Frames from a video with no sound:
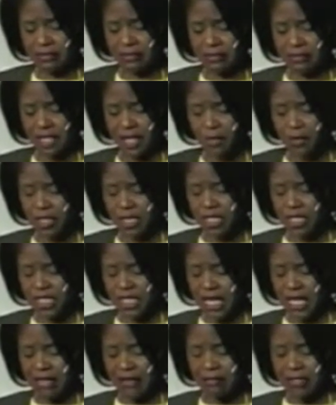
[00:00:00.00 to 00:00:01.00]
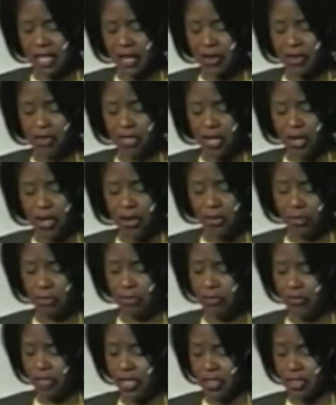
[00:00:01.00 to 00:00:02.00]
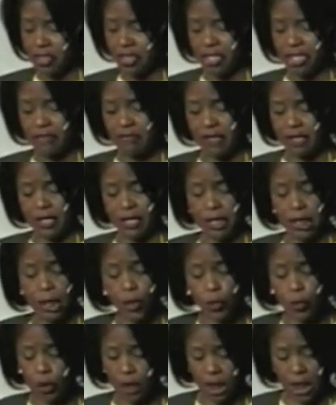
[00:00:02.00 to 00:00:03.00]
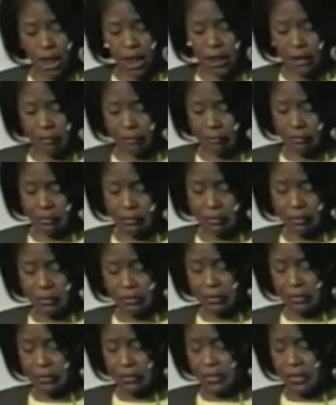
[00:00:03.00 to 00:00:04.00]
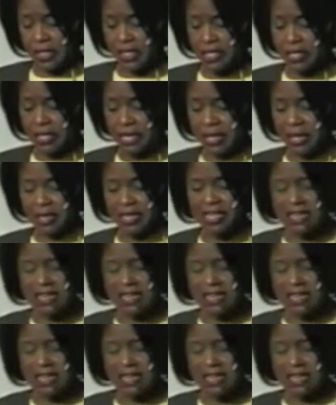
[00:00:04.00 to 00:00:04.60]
They were just kind of there alone, looking very lonely, okay?